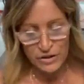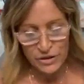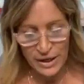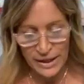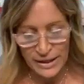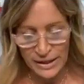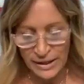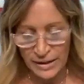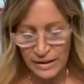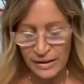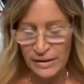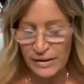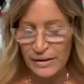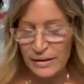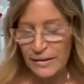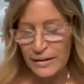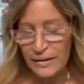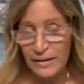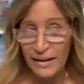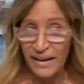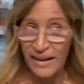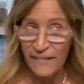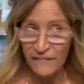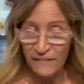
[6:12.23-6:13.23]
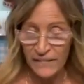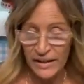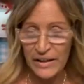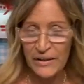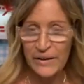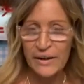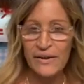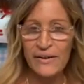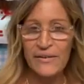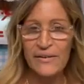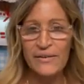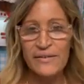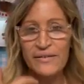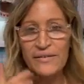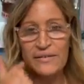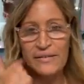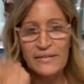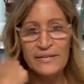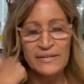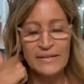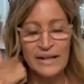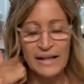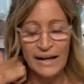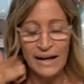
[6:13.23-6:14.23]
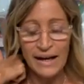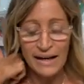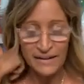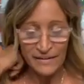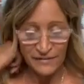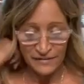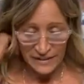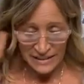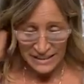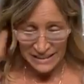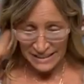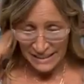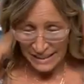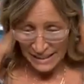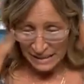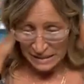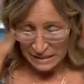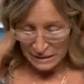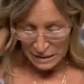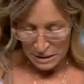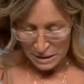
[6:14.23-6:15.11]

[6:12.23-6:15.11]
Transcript: to try to figure out how to fix that.